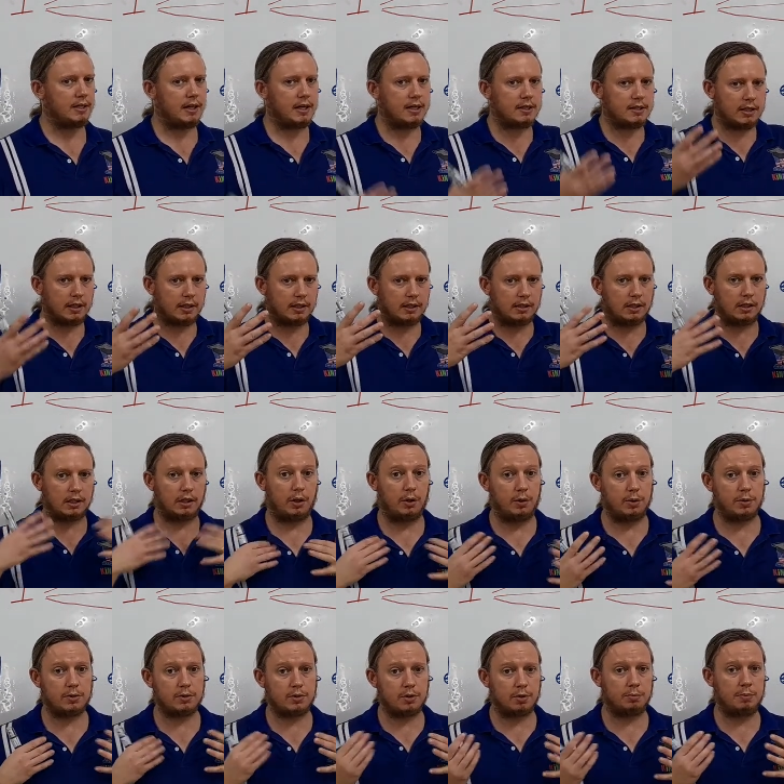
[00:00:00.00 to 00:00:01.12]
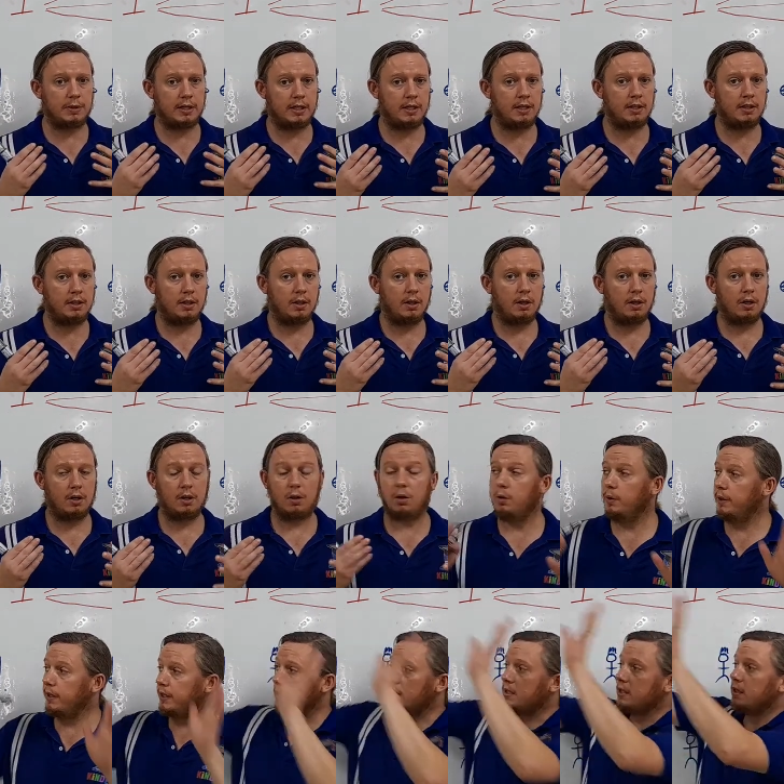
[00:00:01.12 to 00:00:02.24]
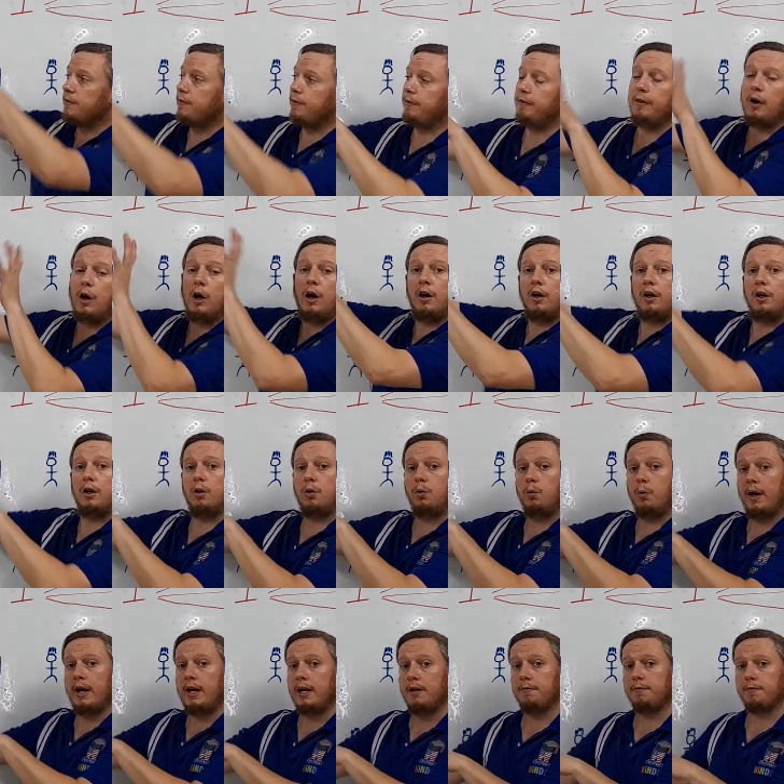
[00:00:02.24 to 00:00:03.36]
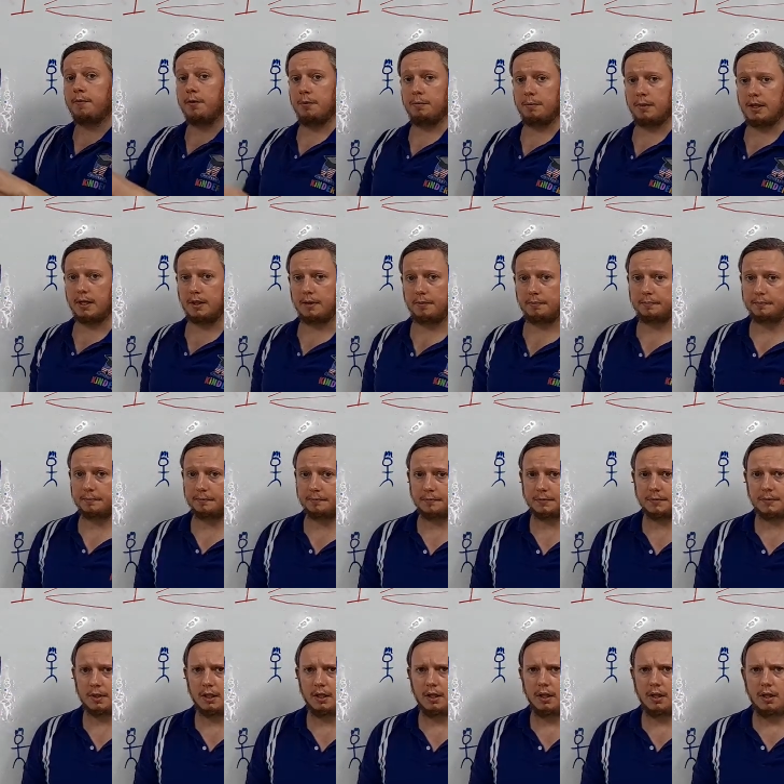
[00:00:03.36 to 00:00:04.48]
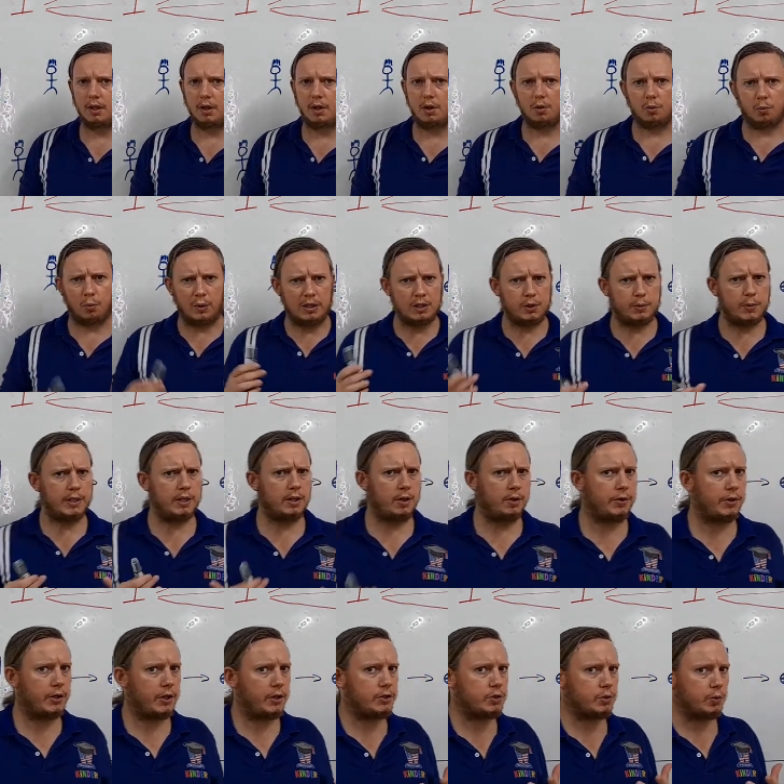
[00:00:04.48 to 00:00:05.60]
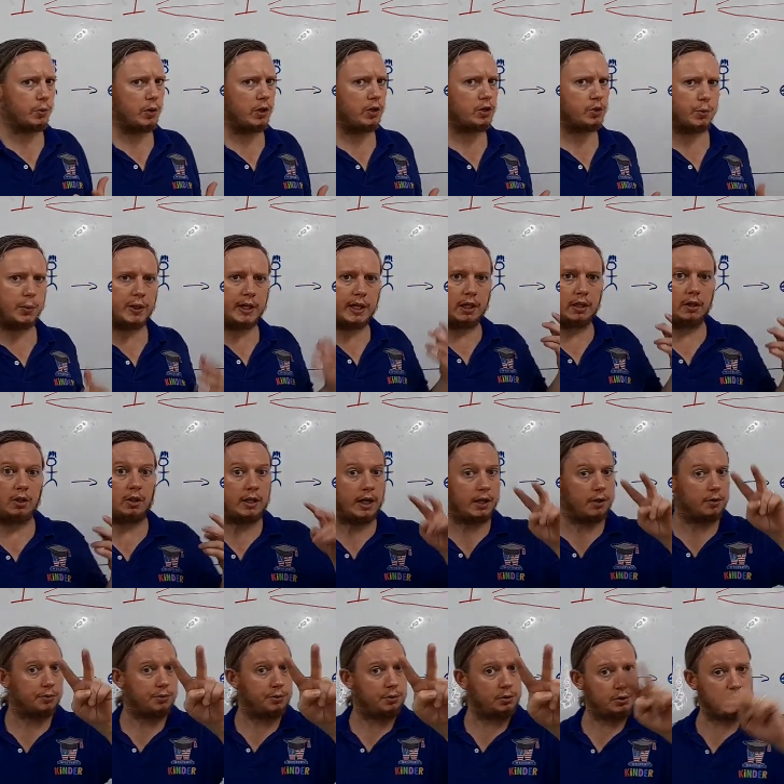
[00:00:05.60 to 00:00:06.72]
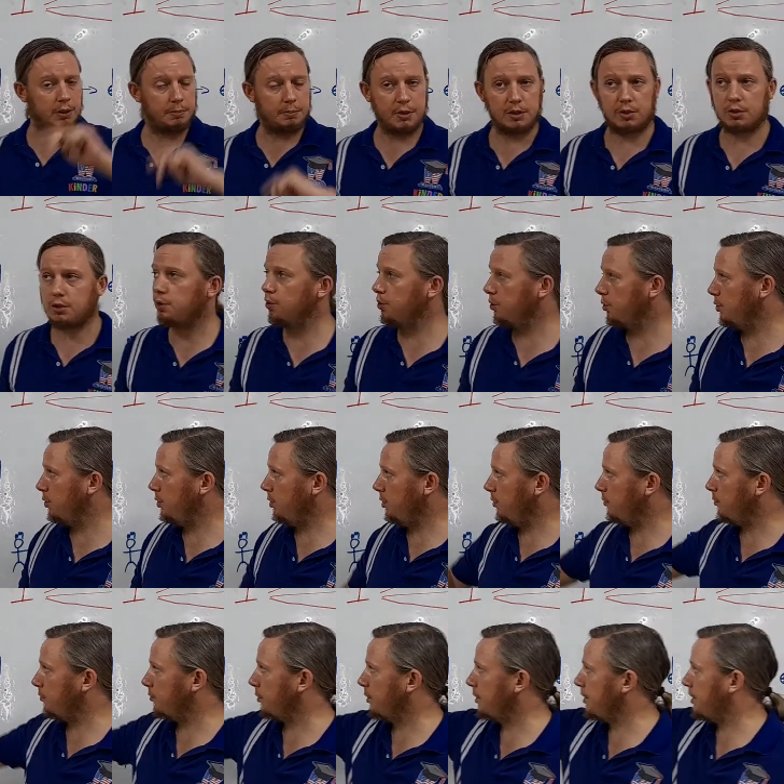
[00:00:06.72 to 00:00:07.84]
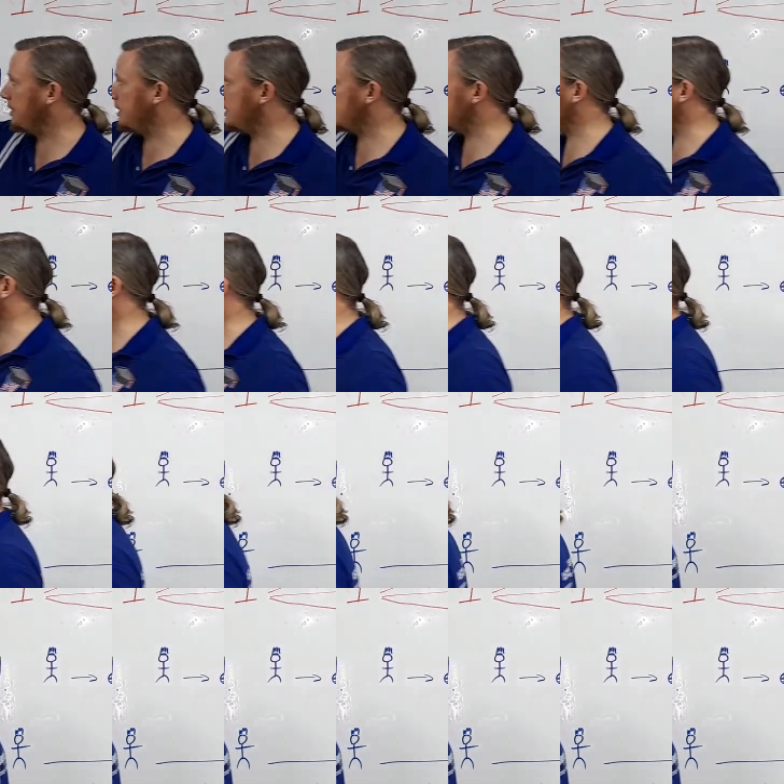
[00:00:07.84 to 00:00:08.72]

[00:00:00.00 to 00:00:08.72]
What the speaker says: Is it close to me, or is it far away from me? Once we know those words, we can look at rule number 2 for this and that.